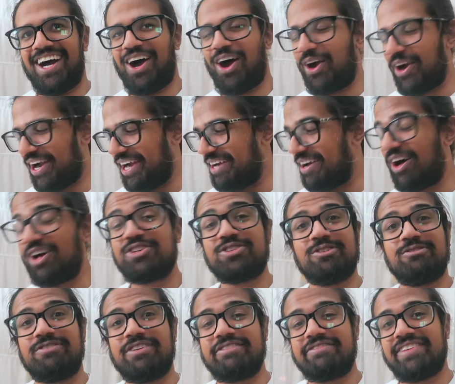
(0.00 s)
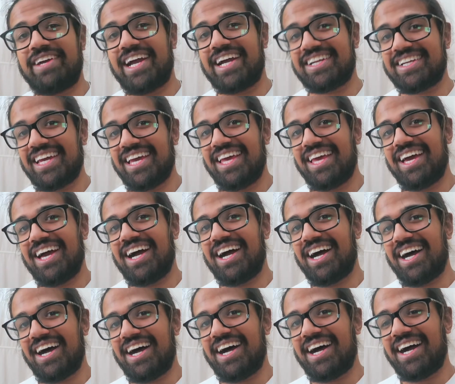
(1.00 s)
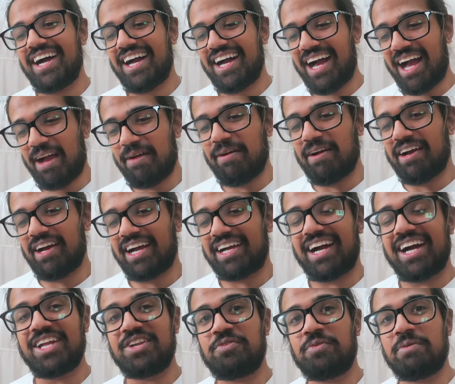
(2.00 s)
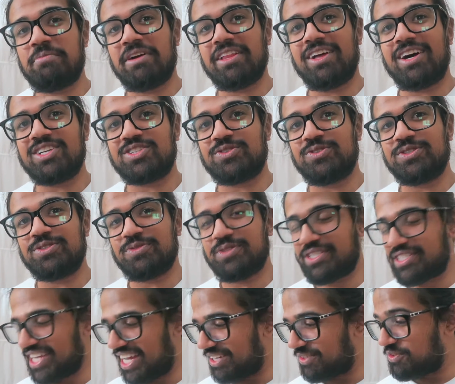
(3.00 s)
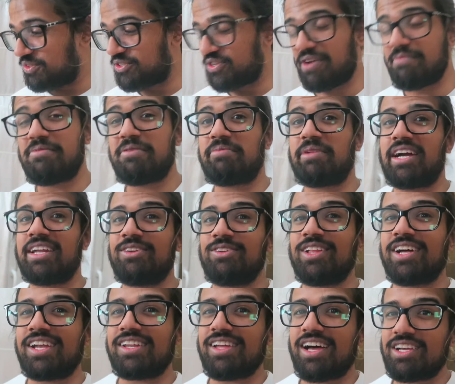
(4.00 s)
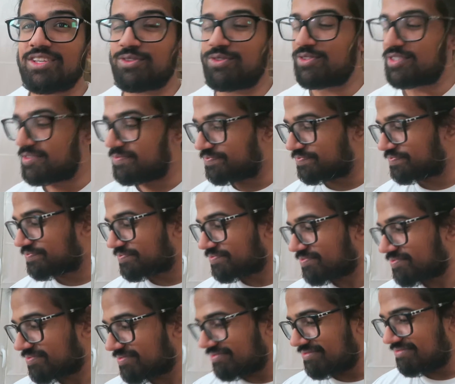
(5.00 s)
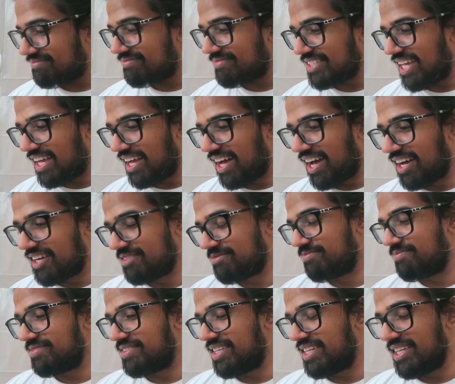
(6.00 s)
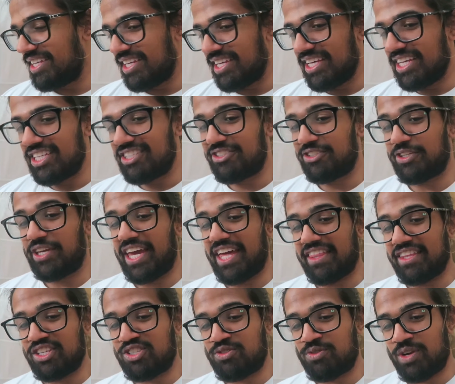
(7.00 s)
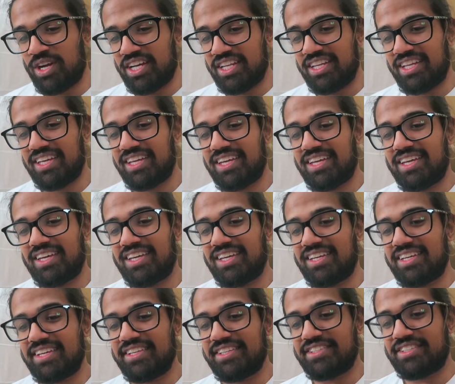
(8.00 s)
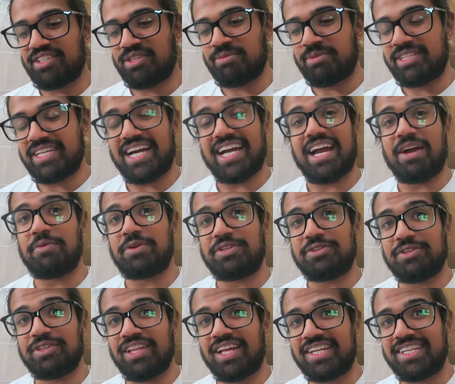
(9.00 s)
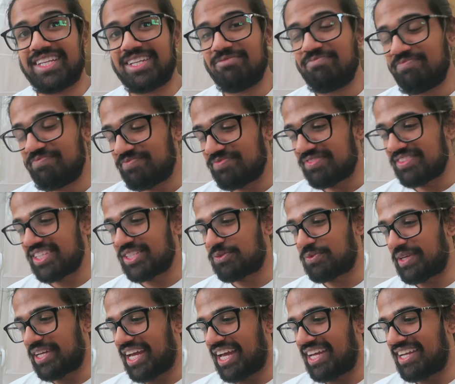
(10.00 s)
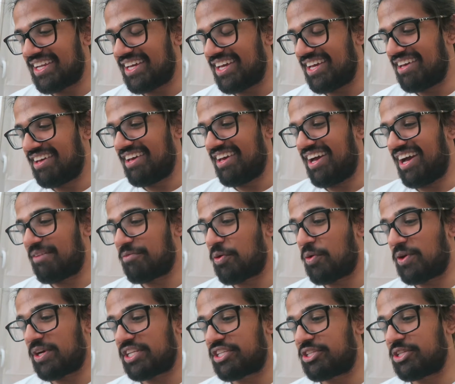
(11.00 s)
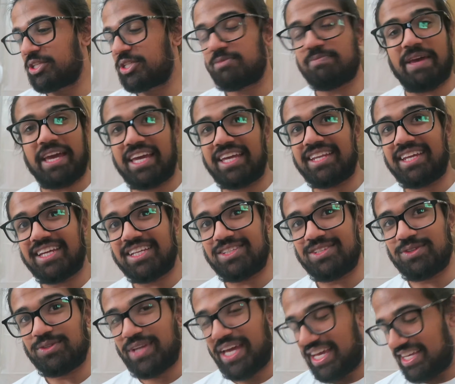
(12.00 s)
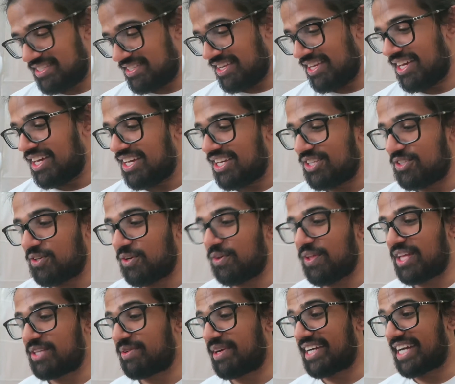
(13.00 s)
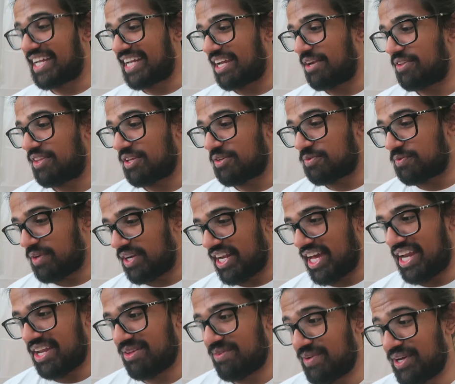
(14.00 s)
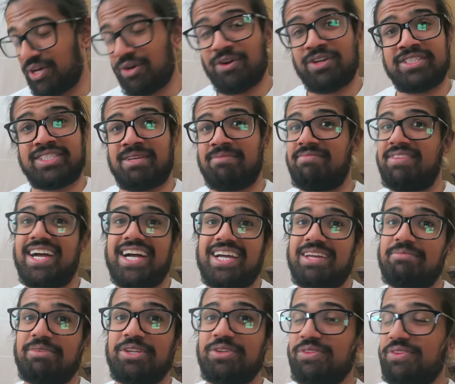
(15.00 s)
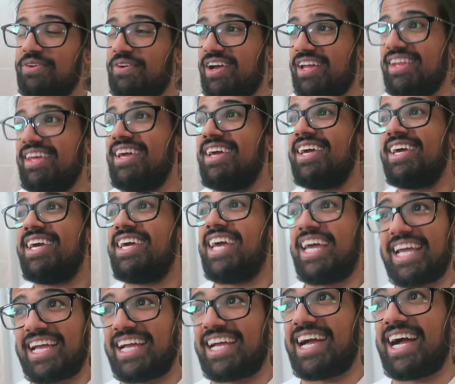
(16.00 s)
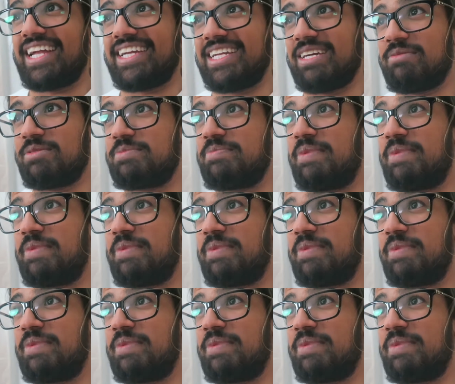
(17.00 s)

All right. Also, fun fact. I got into one of my law schools, which is kind of cool. So I've been applying to a lot of law schools. So yeah, this run is gonna be tight. I went to London this weekend. I'm going to Spain in 2 days. So that's why I gotta get this run out of the way, or else I'm not gonna be doing the run in goddamn